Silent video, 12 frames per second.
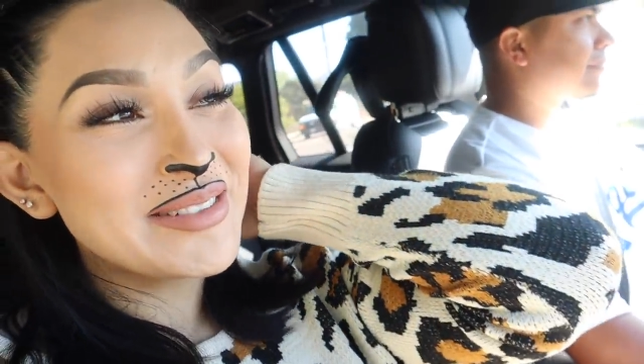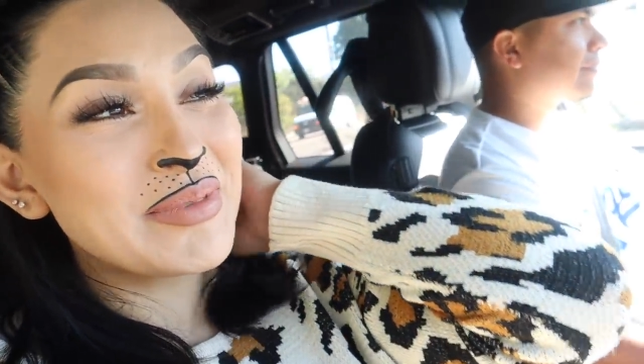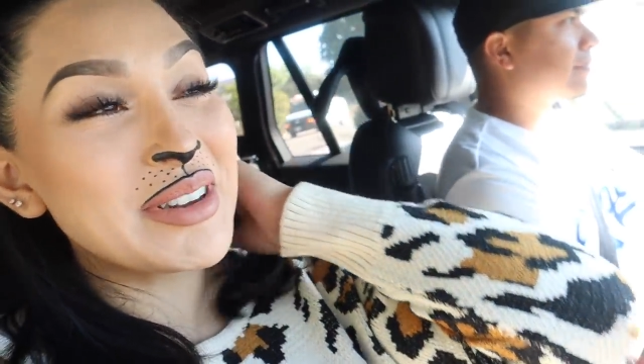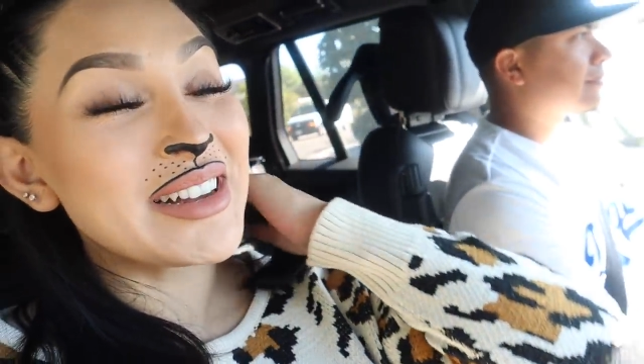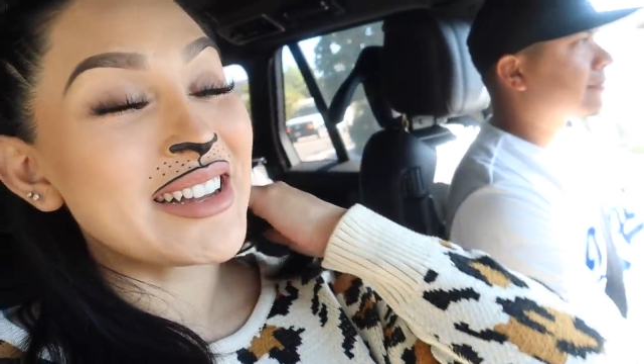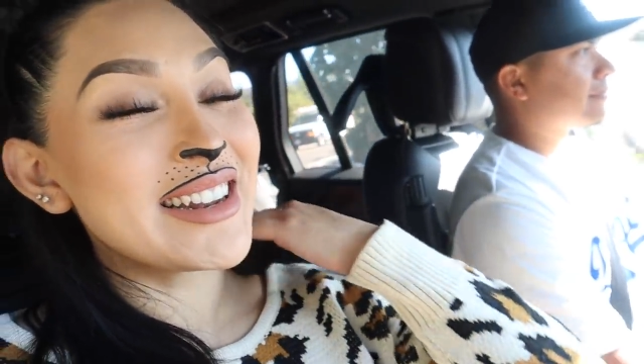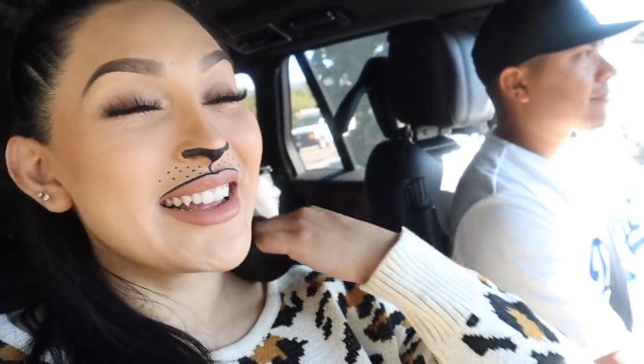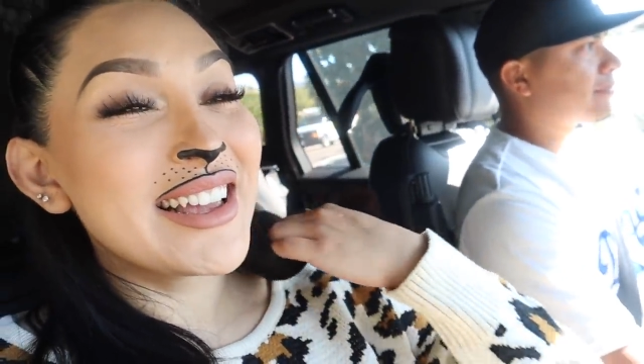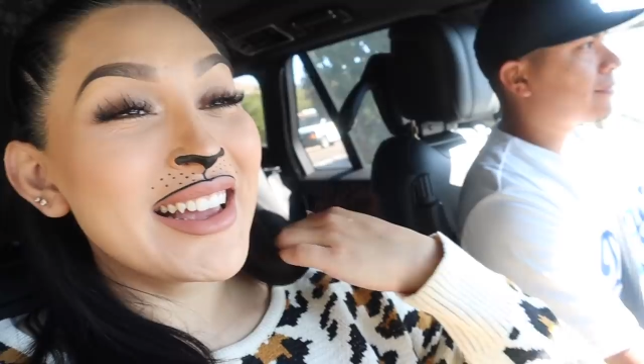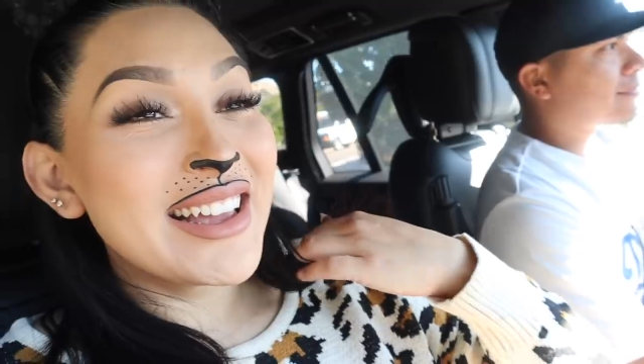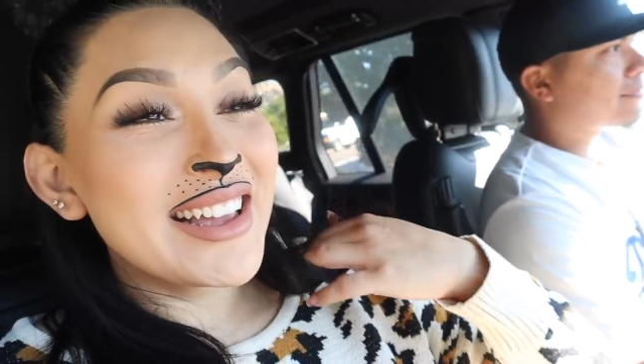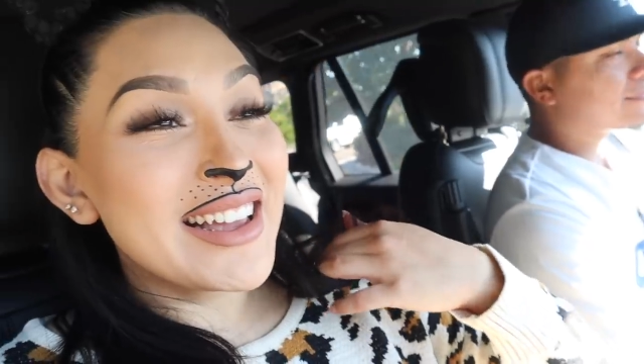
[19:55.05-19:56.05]
But,
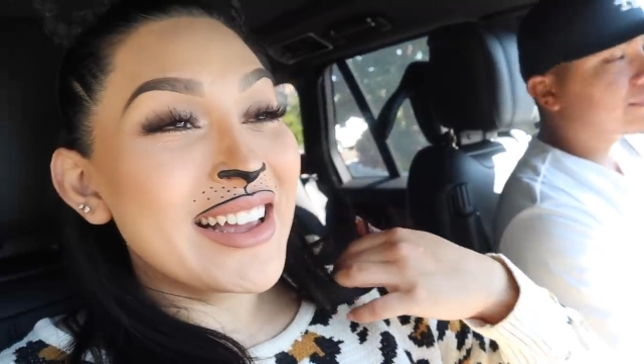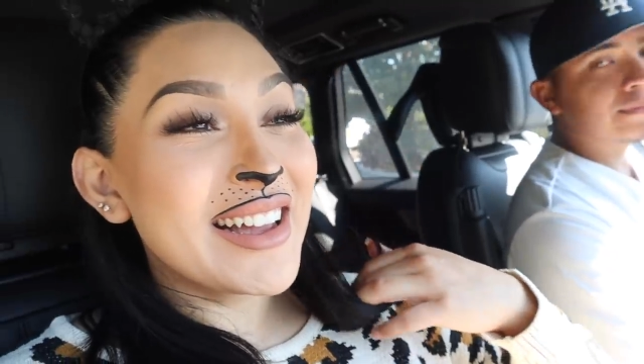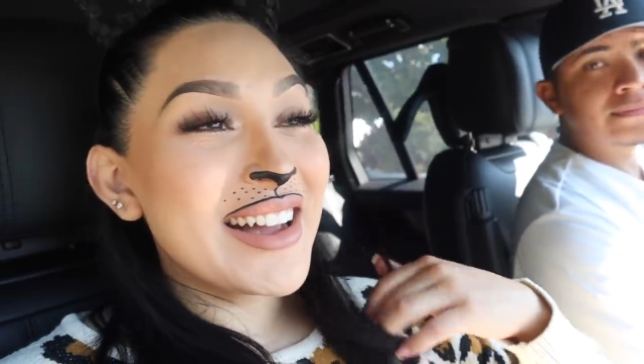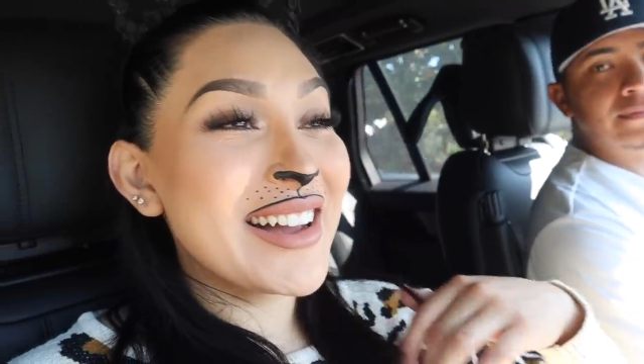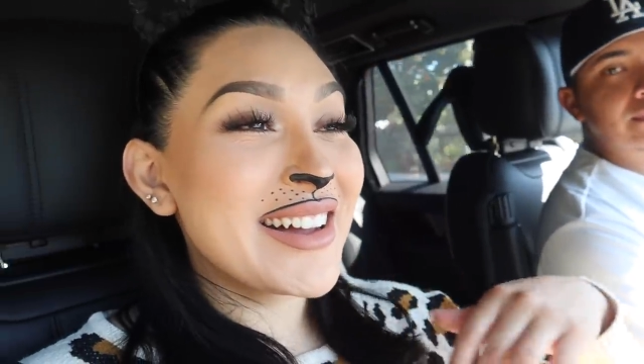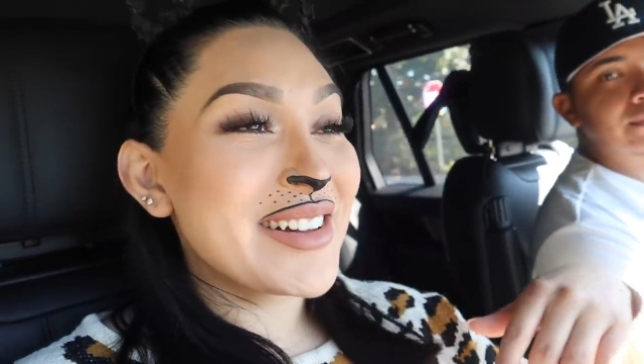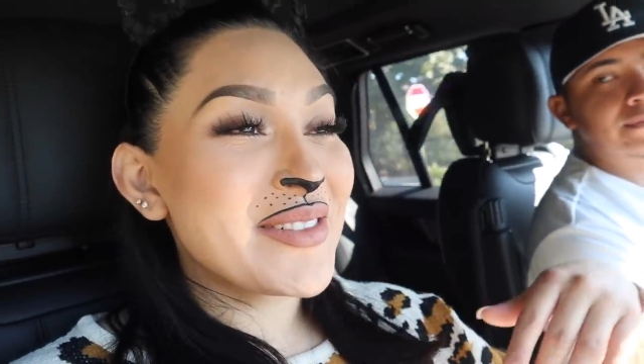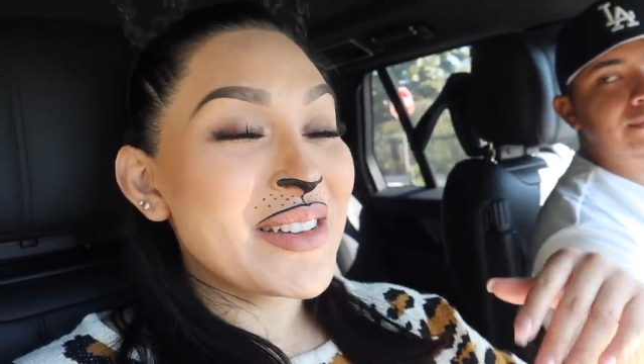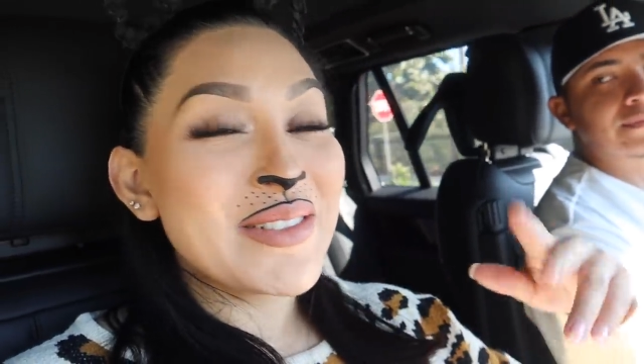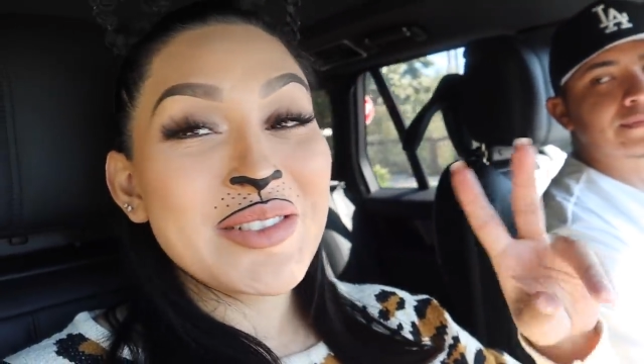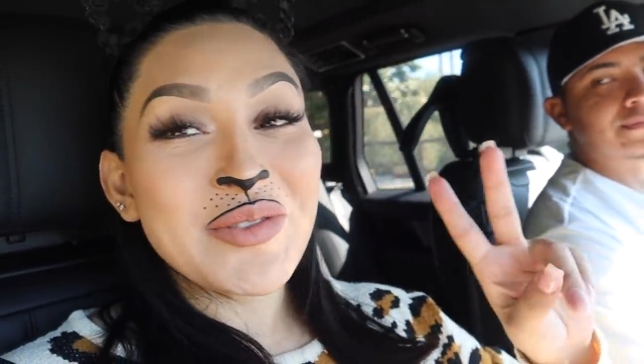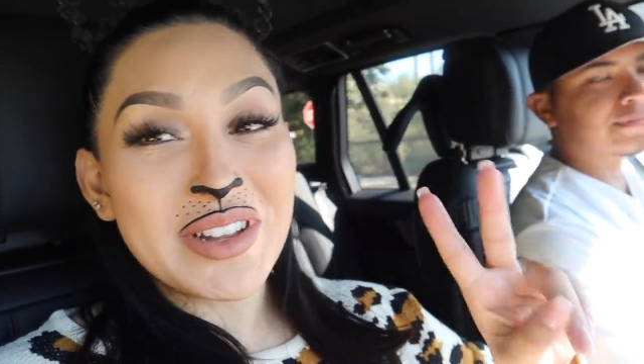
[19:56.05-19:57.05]
um,
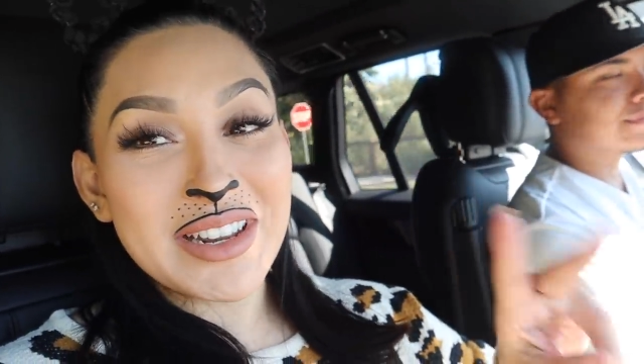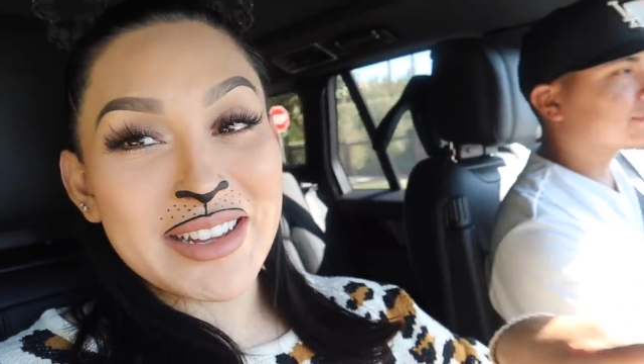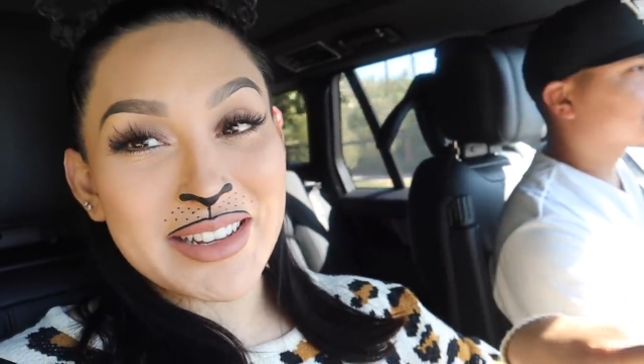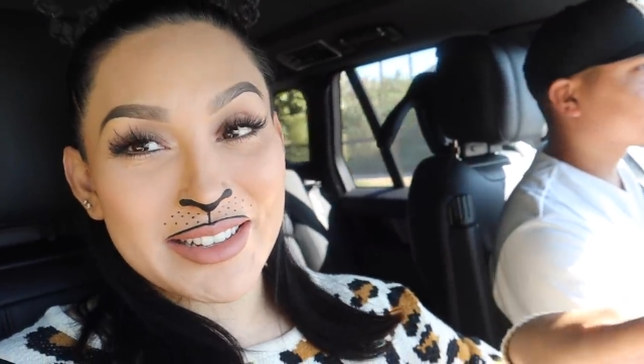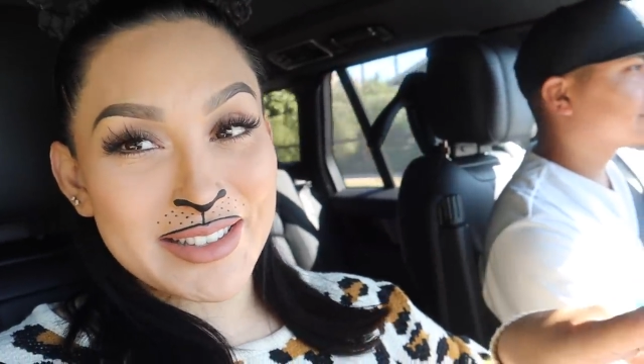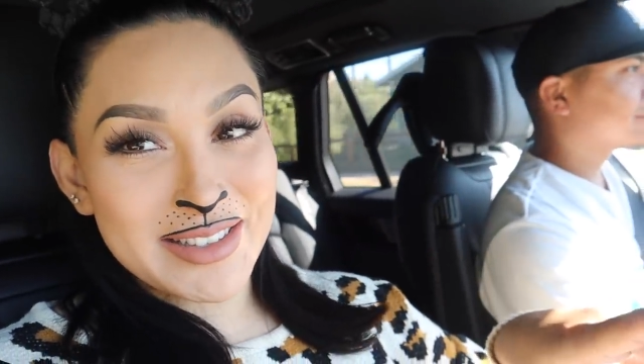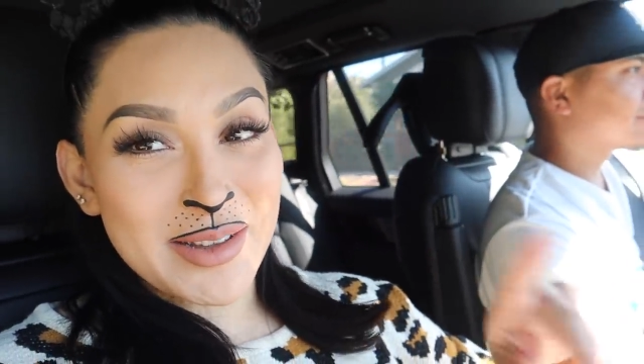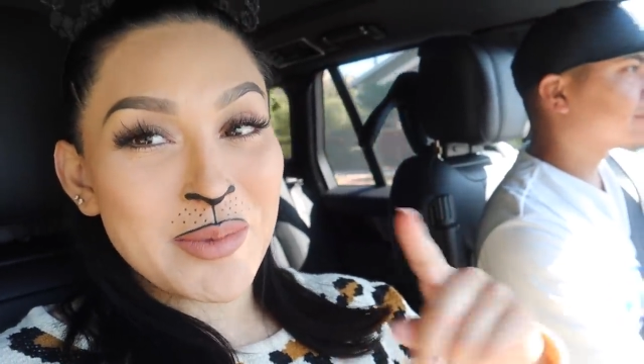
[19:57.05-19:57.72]
it was funny because